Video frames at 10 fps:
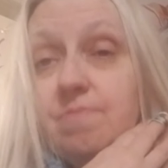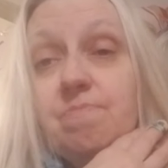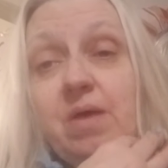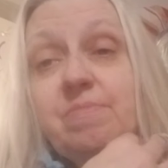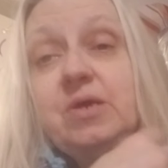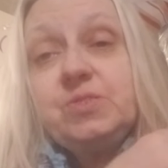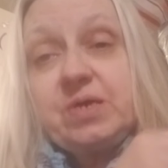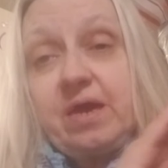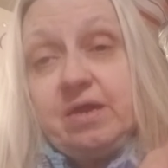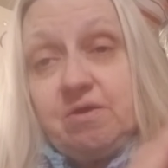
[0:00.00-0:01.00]
my main thing
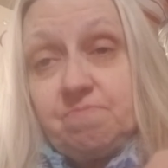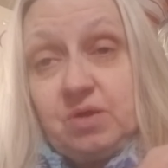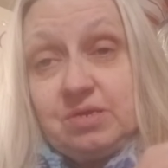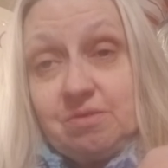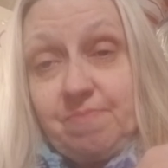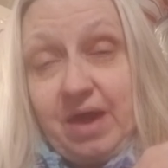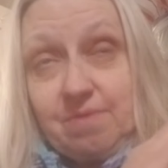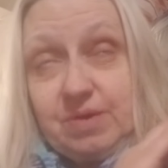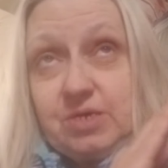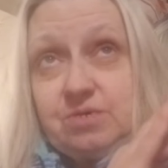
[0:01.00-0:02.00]
i had to have money in the bank
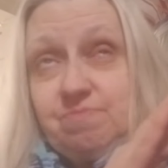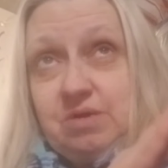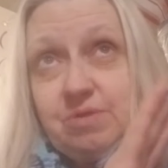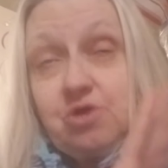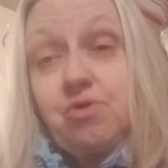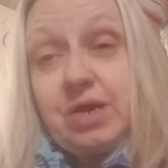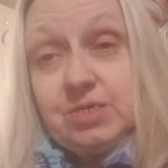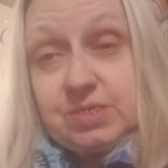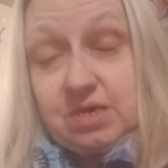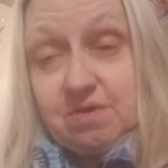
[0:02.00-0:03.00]
because it made me
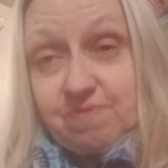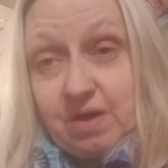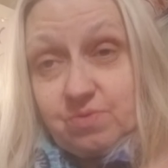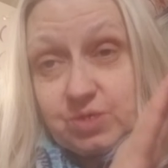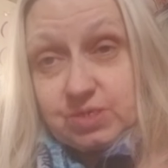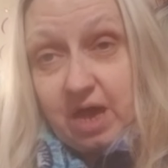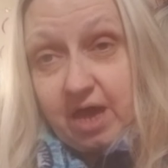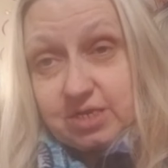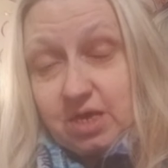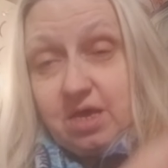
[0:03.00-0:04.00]
crazy if i was not